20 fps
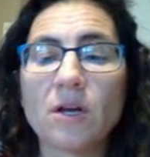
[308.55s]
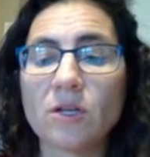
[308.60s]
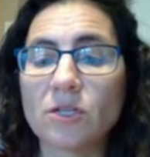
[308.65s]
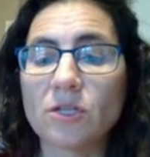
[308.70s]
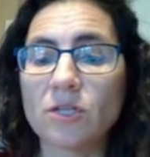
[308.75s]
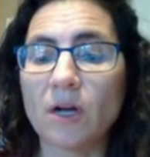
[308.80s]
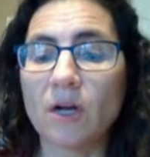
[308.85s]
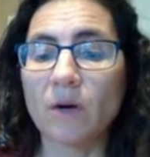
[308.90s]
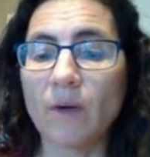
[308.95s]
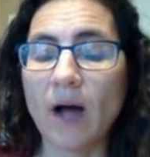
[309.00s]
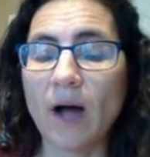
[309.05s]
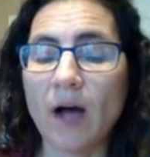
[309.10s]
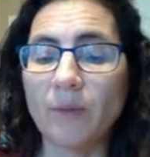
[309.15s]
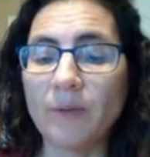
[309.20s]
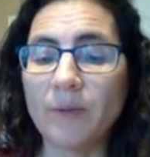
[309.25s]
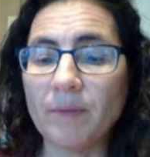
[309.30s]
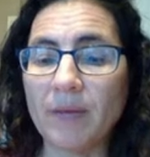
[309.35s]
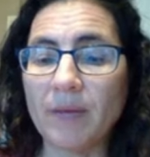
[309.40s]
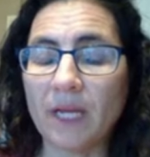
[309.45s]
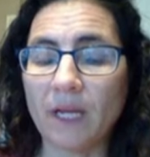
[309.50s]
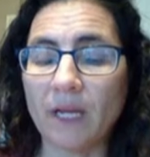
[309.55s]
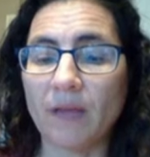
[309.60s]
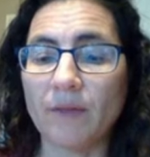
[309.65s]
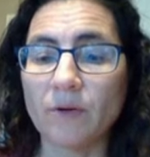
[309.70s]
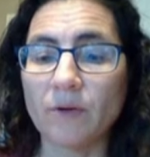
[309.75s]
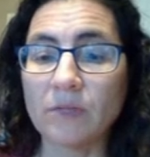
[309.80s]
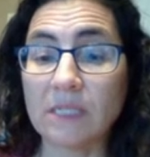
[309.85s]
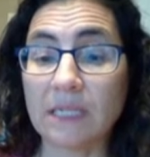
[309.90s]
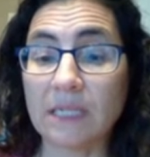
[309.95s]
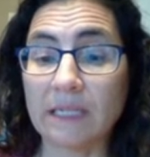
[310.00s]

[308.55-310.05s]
So I'll be making those